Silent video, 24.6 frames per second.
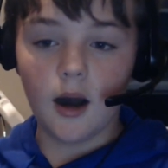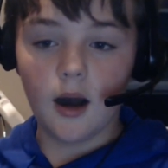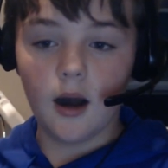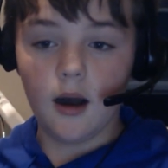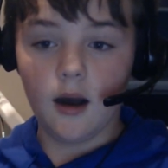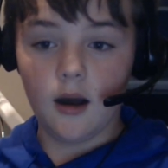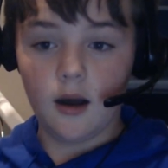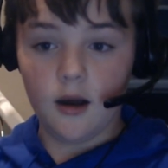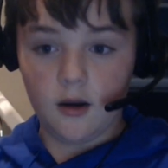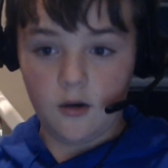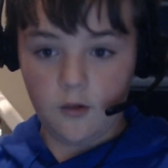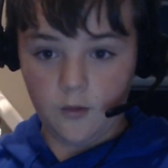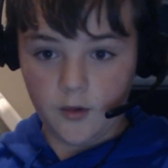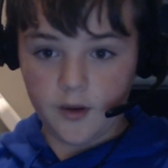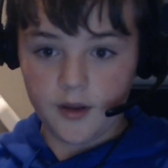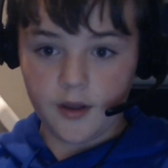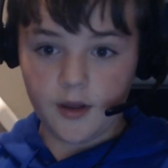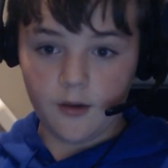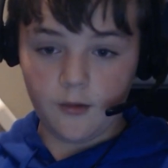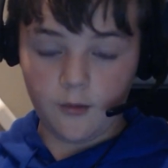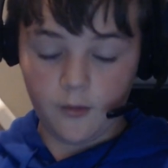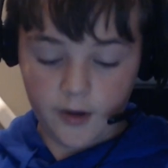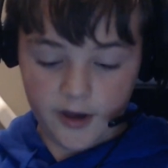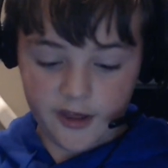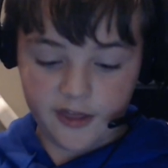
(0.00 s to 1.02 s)

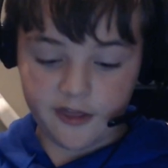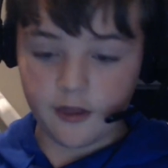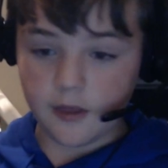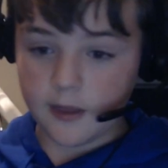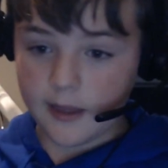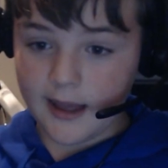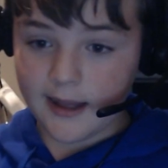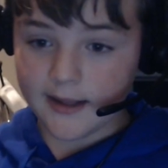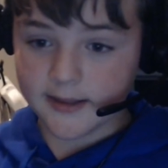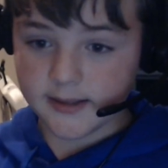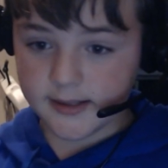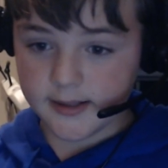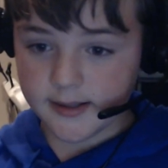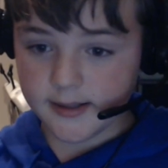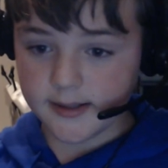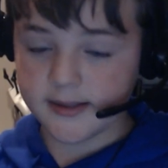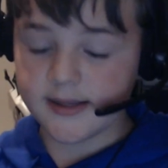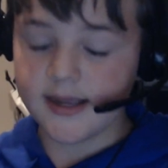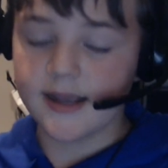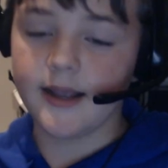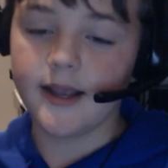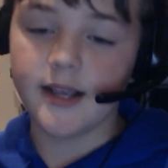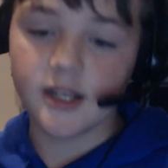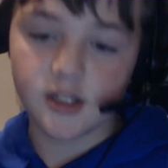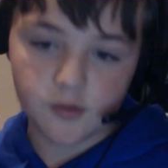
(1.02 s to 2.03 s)
with lenses, and
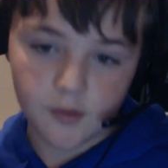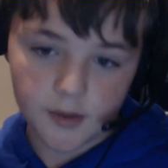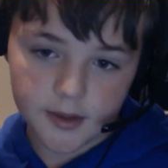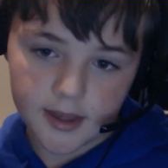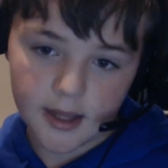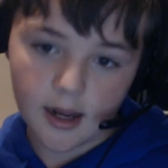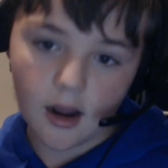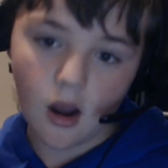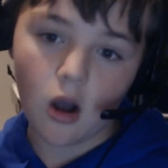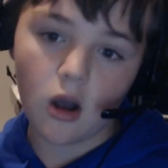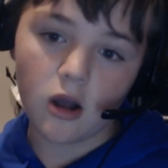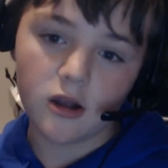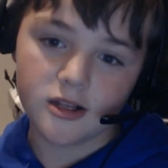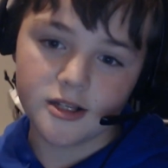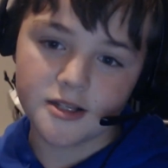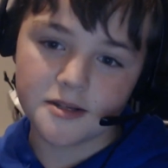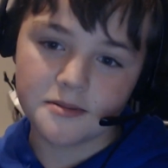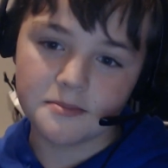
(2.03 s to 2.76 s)
guess what they cost?